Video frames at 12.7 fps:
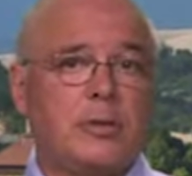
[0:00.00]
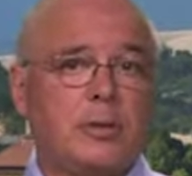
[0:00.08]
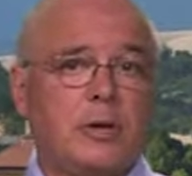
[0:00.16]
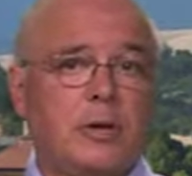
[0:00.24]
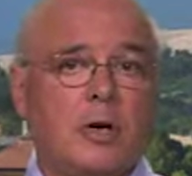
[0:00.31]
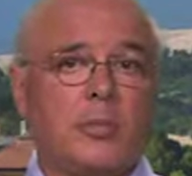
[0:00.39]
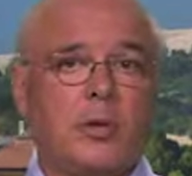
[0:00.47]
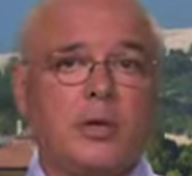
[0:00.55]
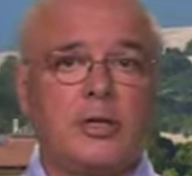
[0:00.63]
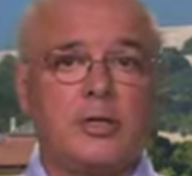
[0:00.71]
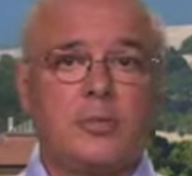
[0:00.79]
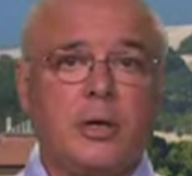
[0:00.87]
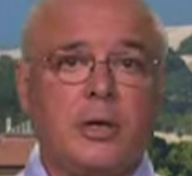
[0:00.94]
to
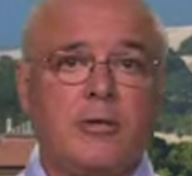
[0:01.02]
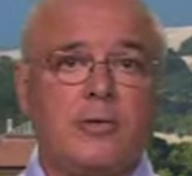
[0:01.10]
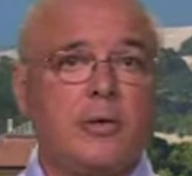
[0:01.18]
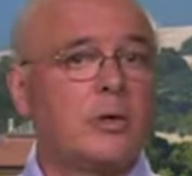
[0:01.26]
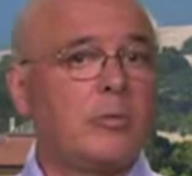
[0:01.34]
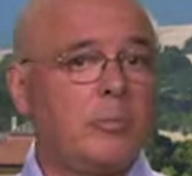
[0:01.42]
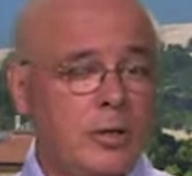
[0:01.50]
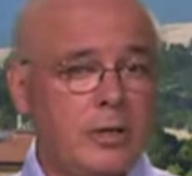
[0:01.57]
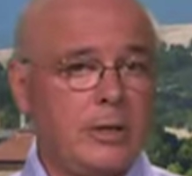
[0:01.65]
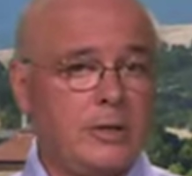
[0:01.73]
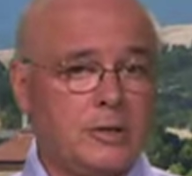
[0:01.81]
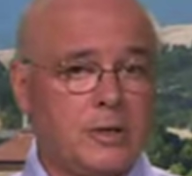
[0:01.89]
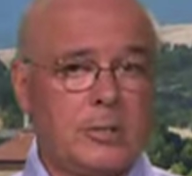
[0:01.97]
incorporate spin for a
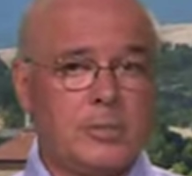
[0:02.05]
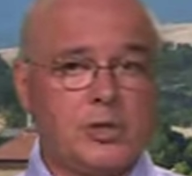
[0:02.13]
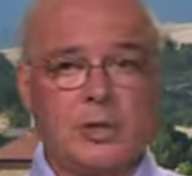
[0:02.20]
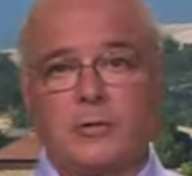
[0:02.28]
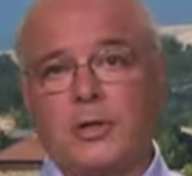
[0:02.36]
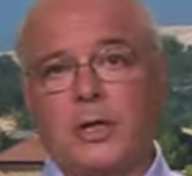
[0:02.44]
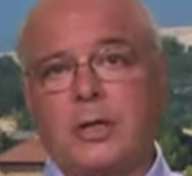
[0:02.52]
complete description of the